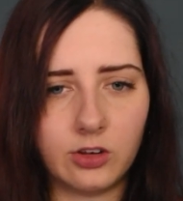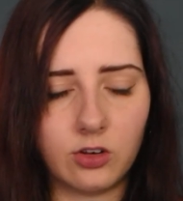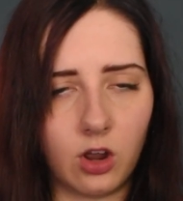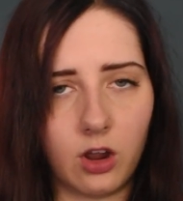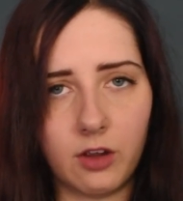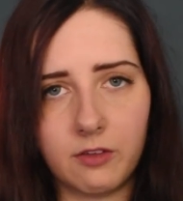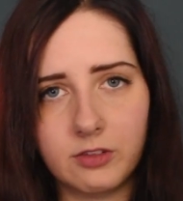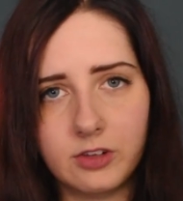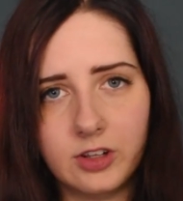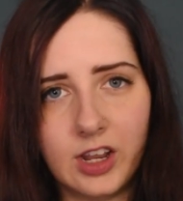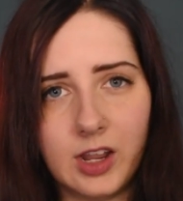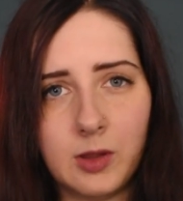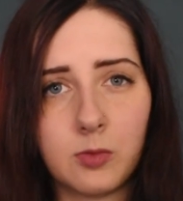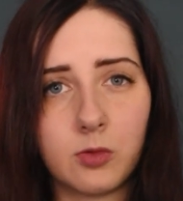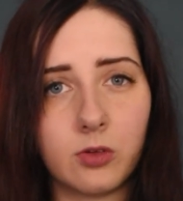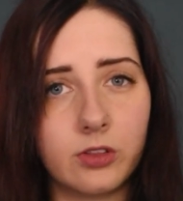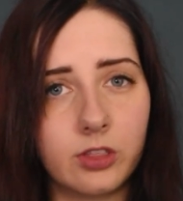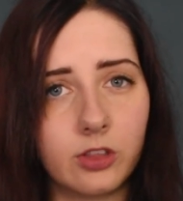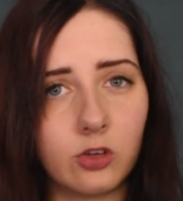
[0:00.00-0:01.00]
dive
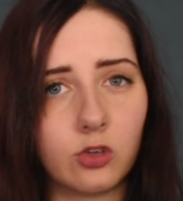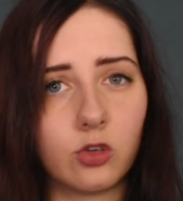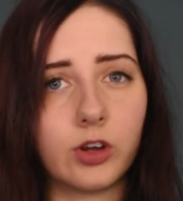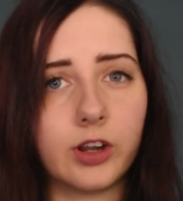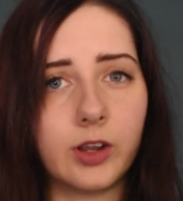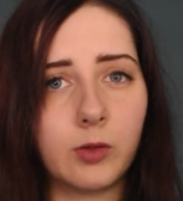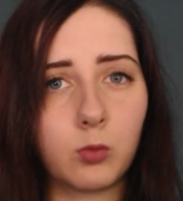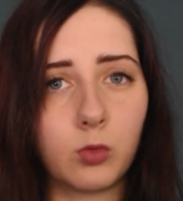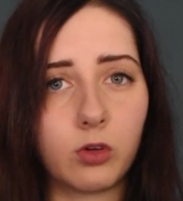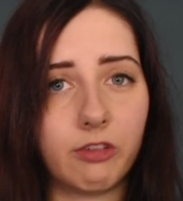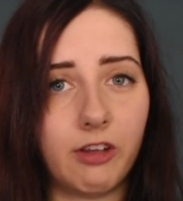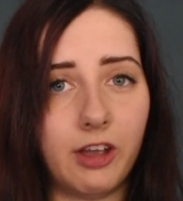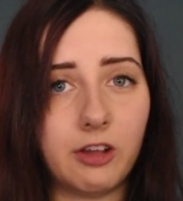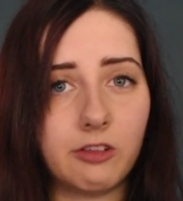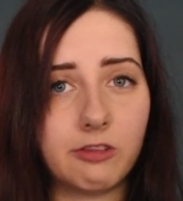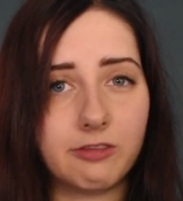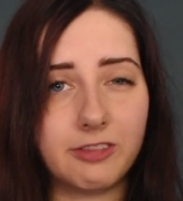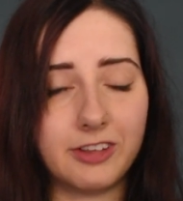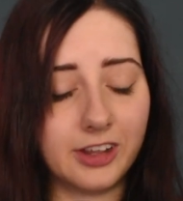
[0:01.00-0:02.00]
deeper in the dream
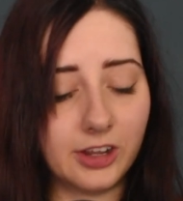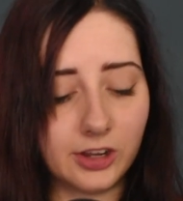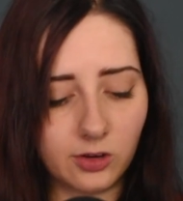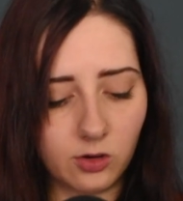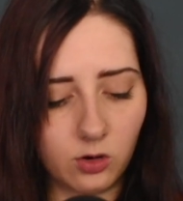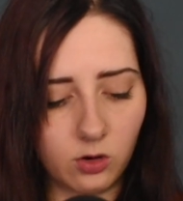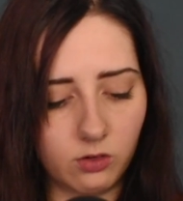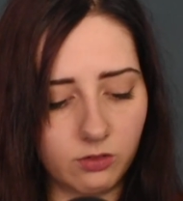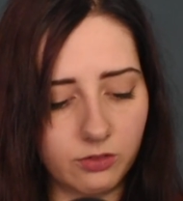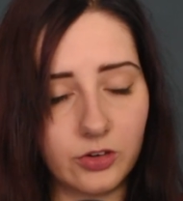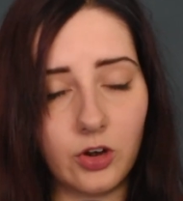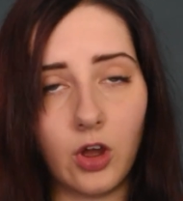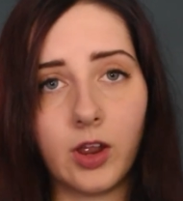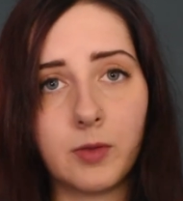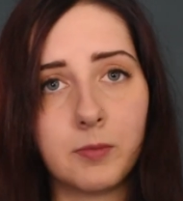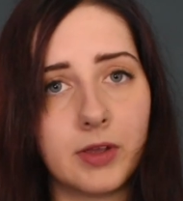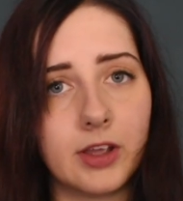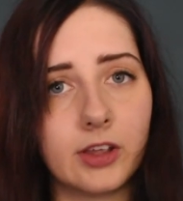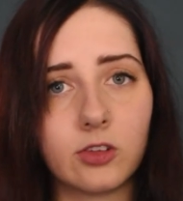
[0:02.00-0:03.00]
without fear of
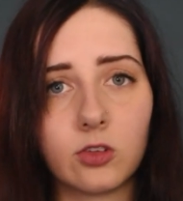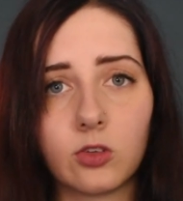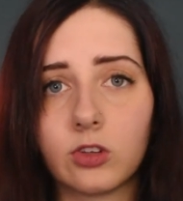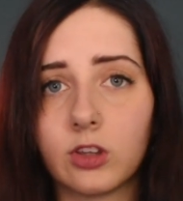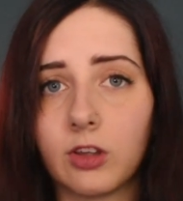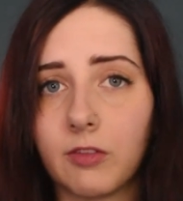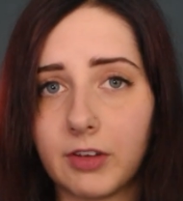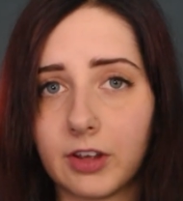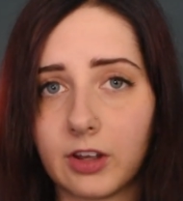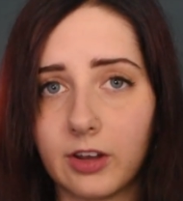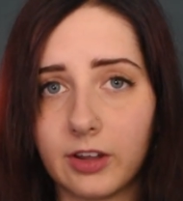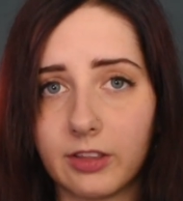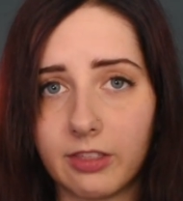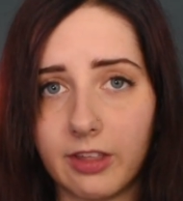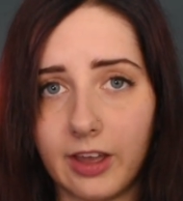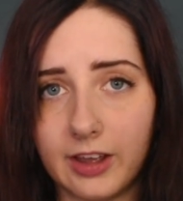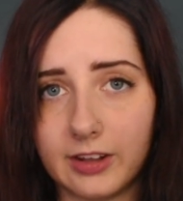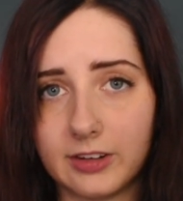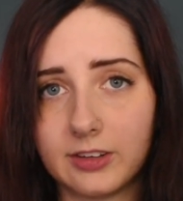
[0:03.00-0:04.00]
nightmares or something like
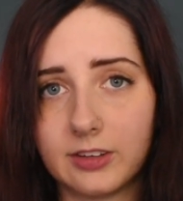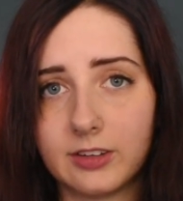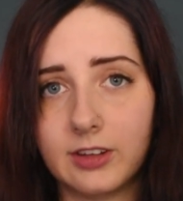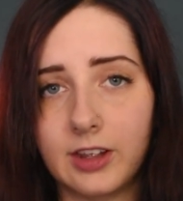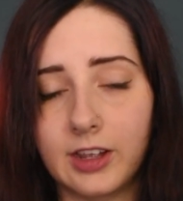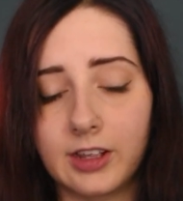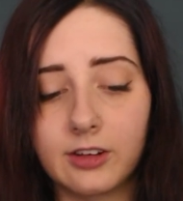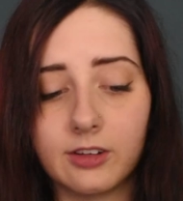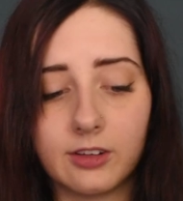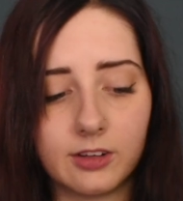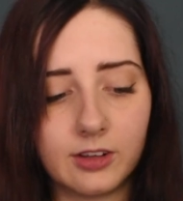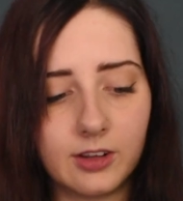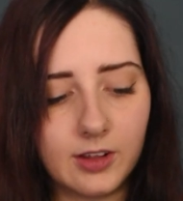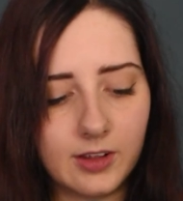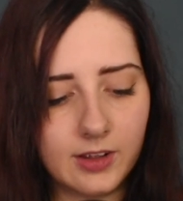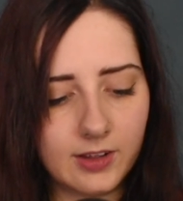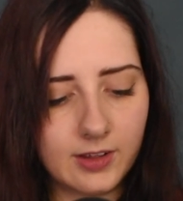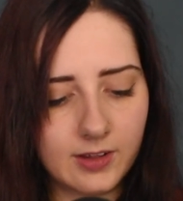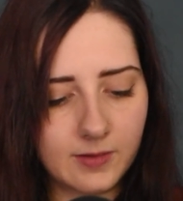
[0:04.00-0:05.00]
that, and
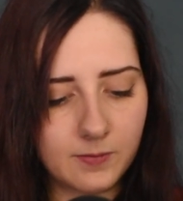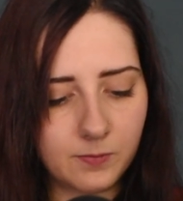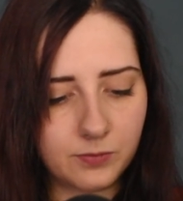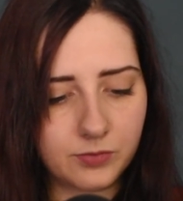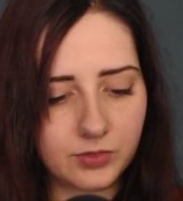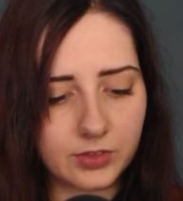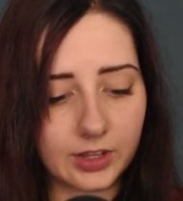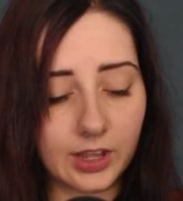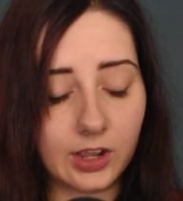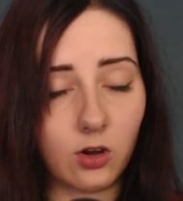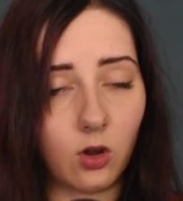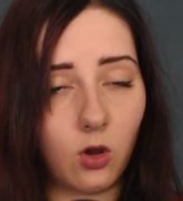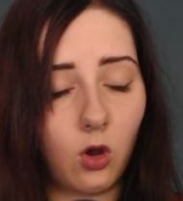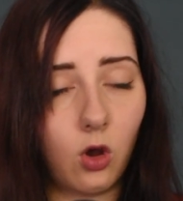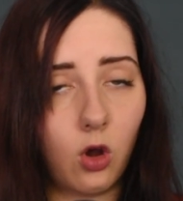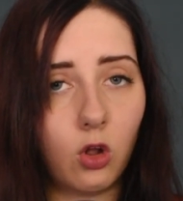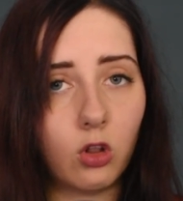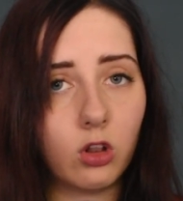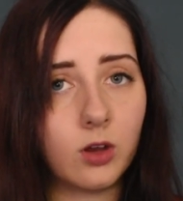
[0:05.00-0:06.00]
get a
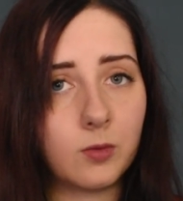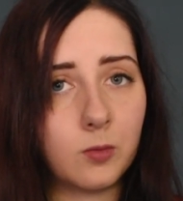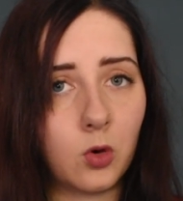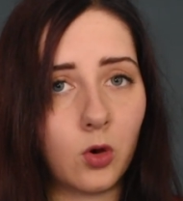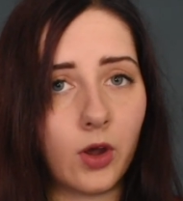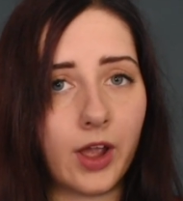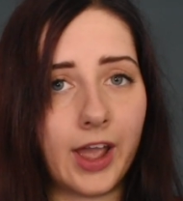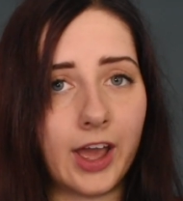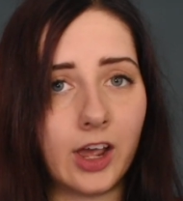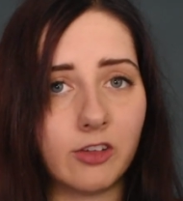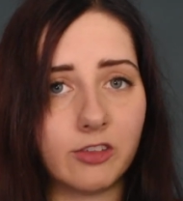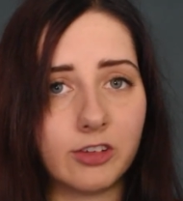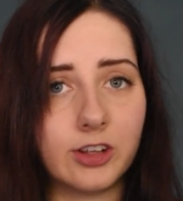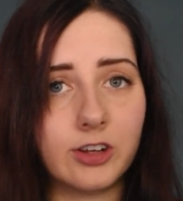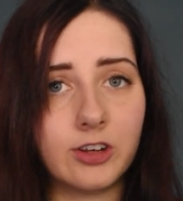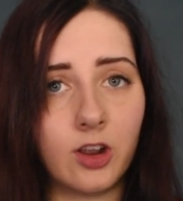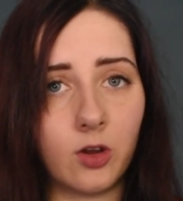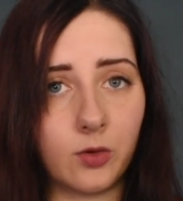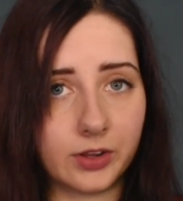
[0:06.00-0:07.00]
whole lot more out of it,
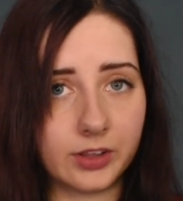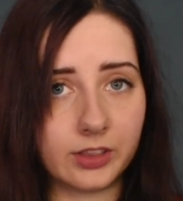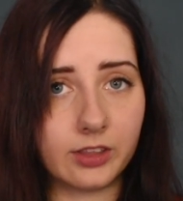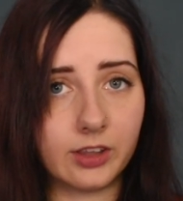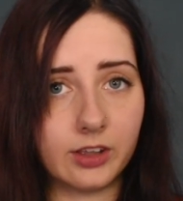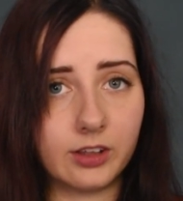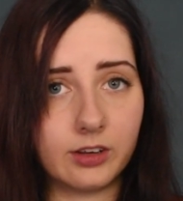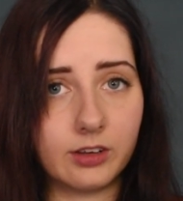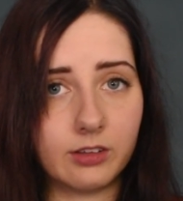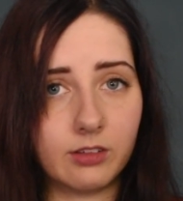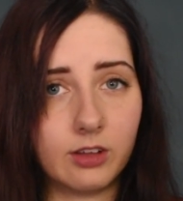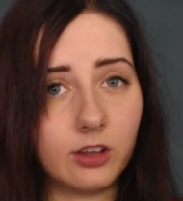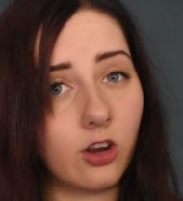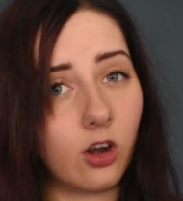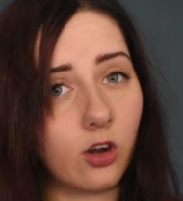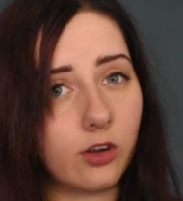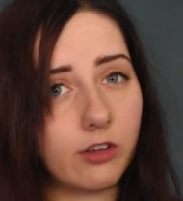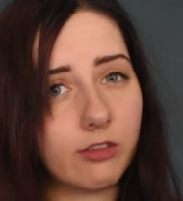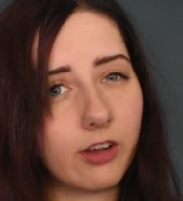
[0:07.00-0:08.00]
knowing that, you
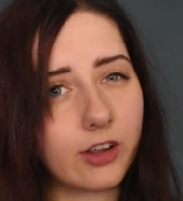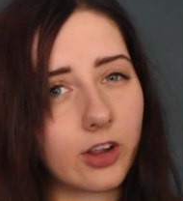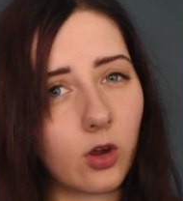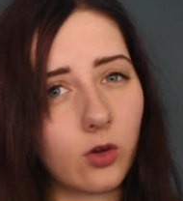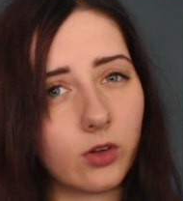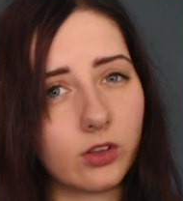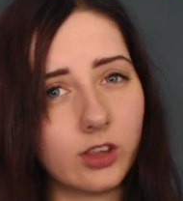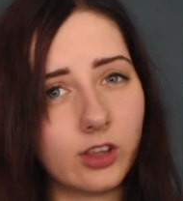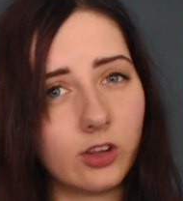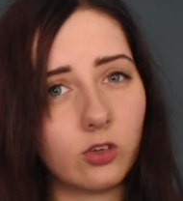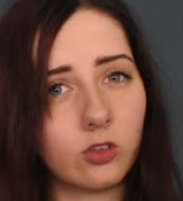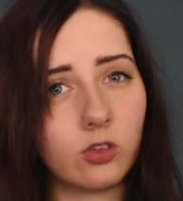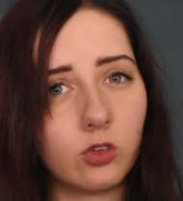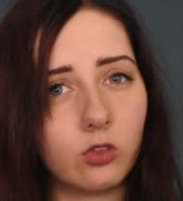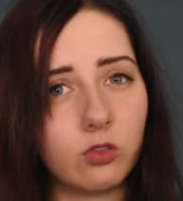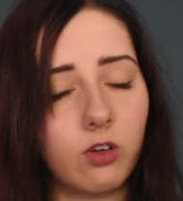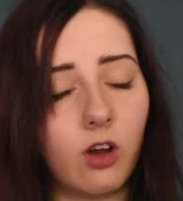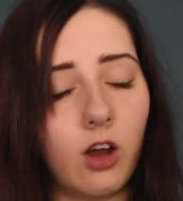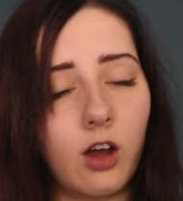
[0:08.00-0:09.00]
know, if I go a little
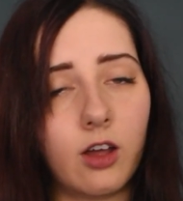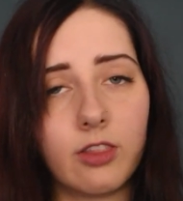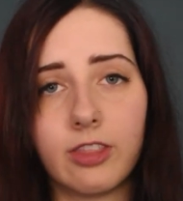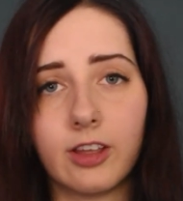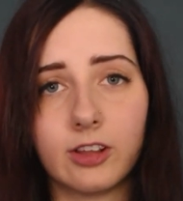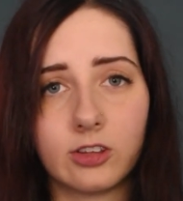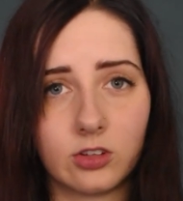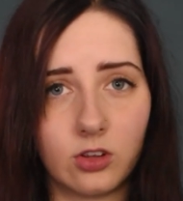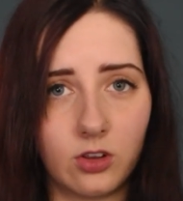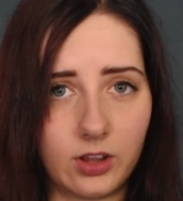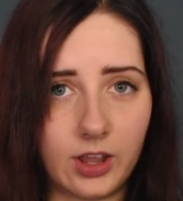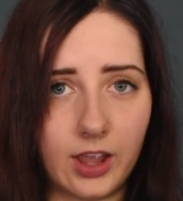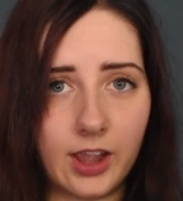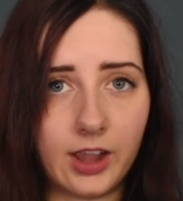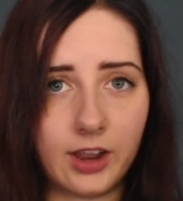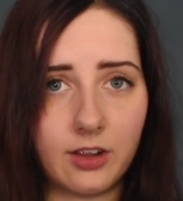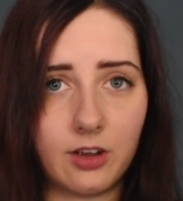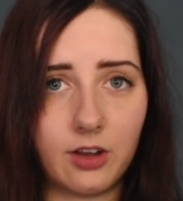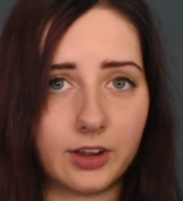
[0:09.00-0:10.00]
too far, that's
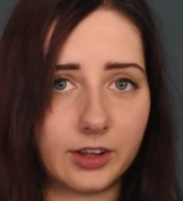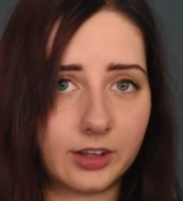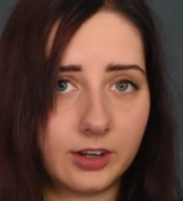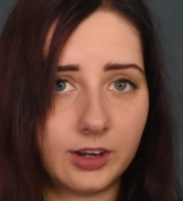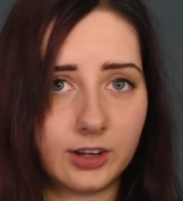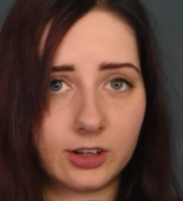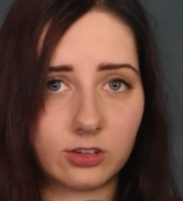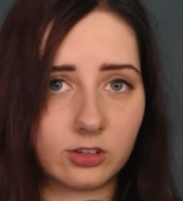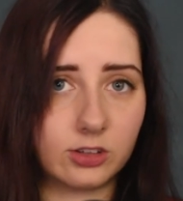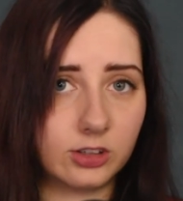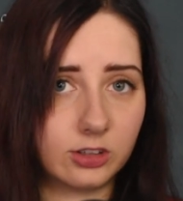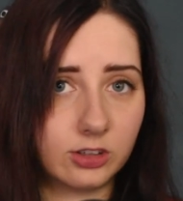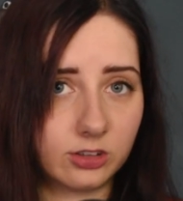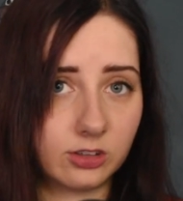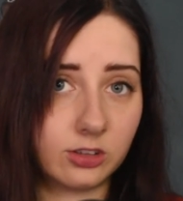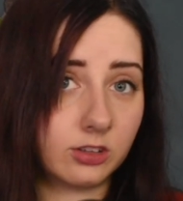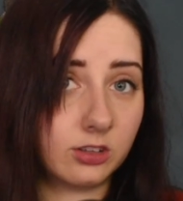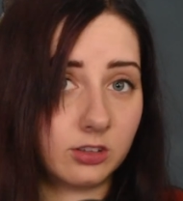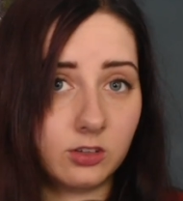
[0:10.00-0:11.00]
okay. I can actually
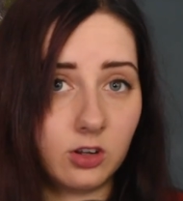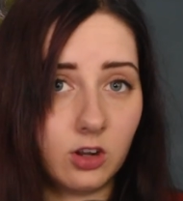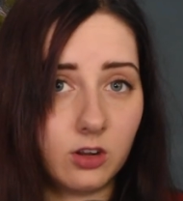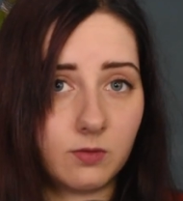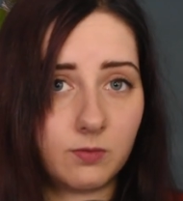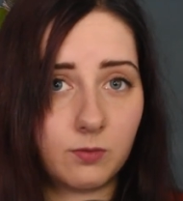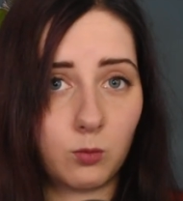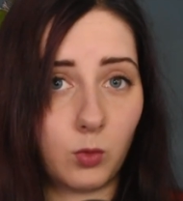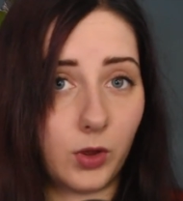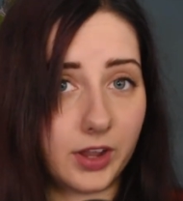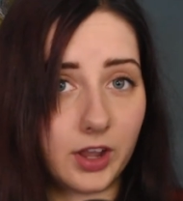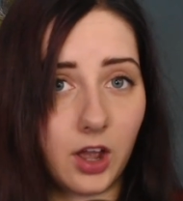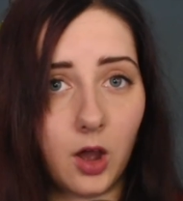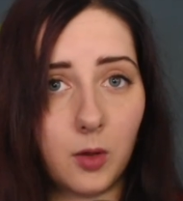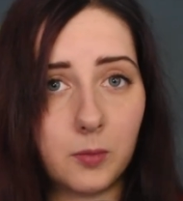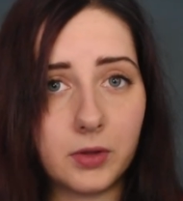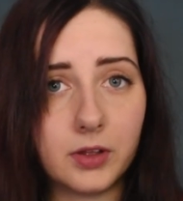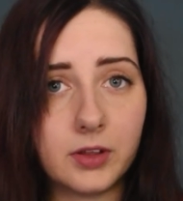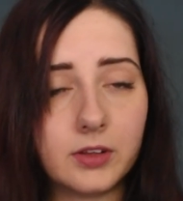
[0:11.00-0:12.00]
just wake
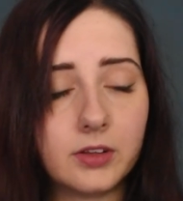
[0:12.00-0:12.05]
up.